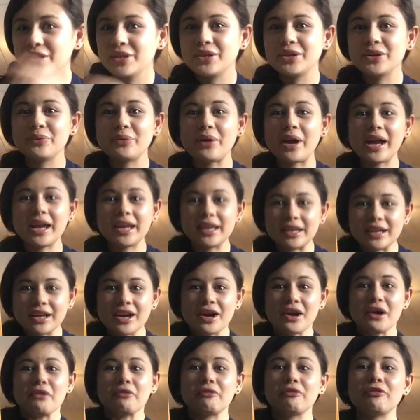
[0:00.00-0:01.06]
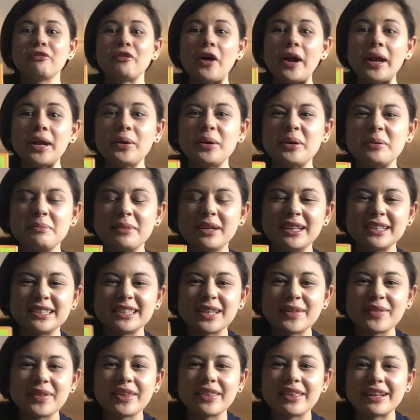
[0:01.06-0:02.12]
You're right. Fragrant means
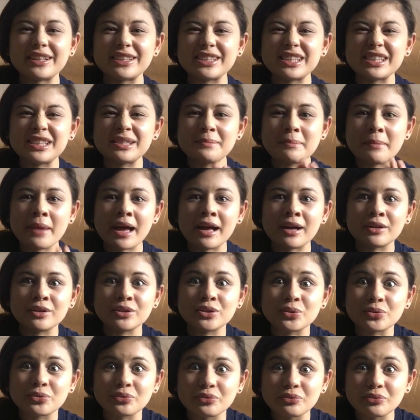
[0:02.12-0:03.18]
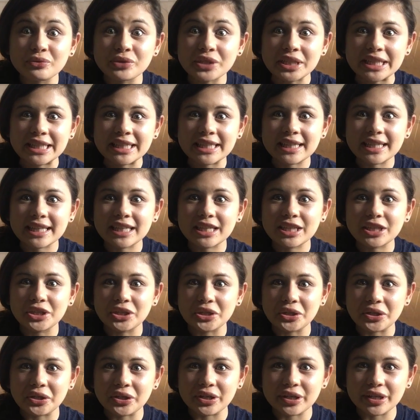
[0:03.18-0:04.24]
something that smells really
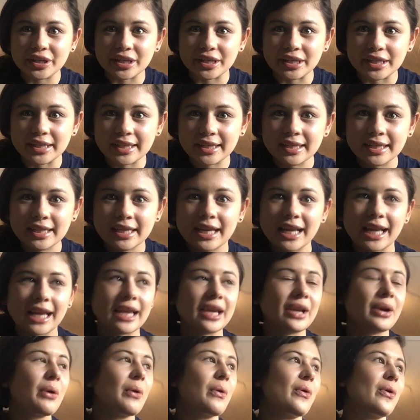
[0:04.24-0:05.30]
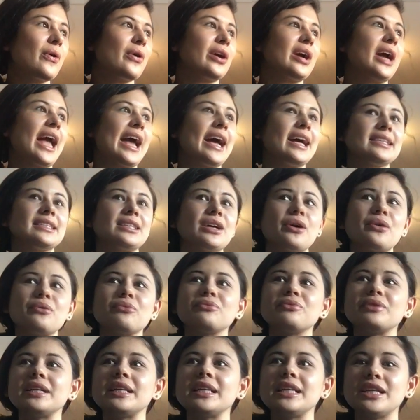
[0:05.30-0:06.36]
good or has a
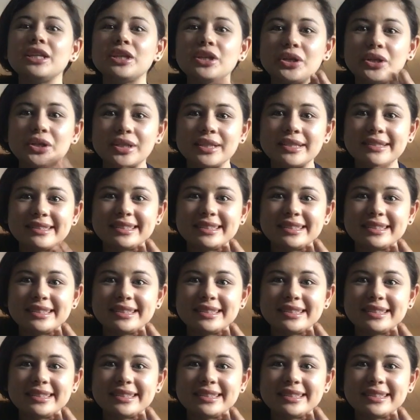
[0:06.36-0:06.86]
really good